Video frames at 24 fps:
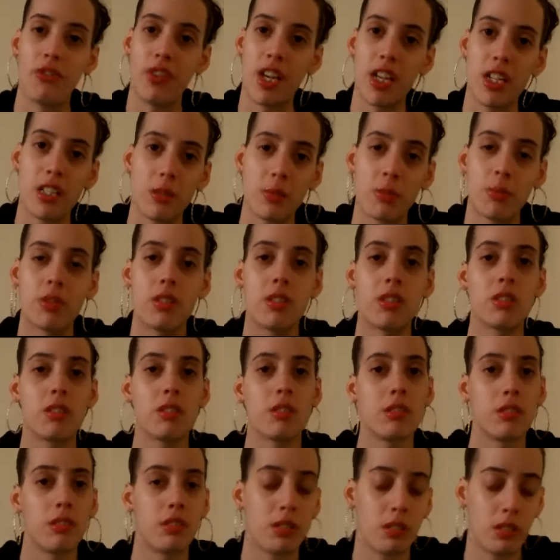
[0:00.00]
Facebook,
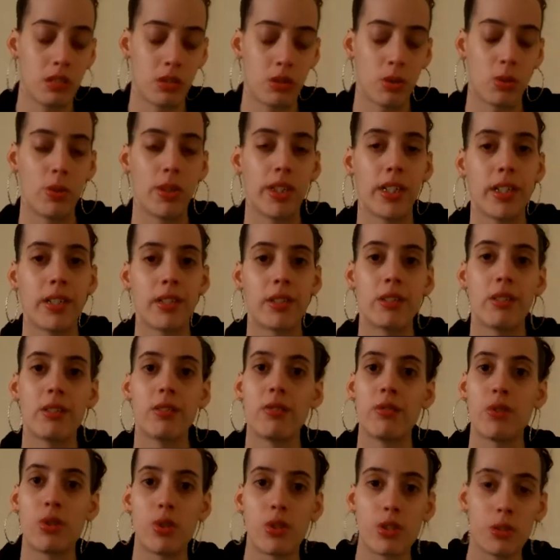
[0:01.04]
Twitter,
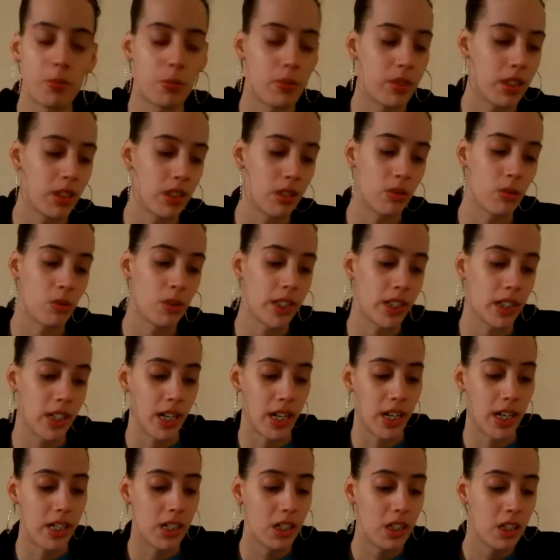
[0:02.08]
FormSpring and
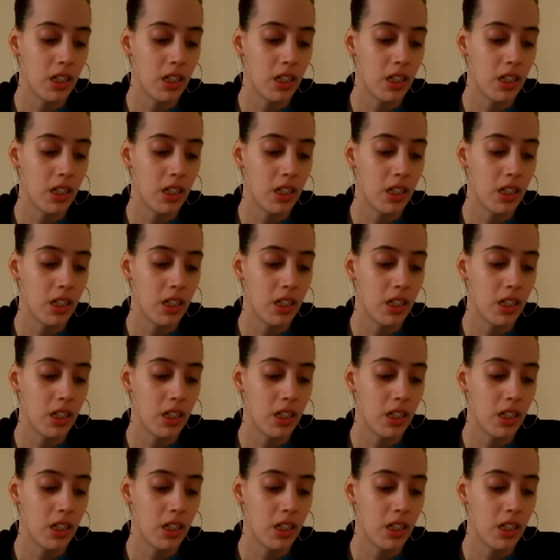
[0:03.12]
whatnot.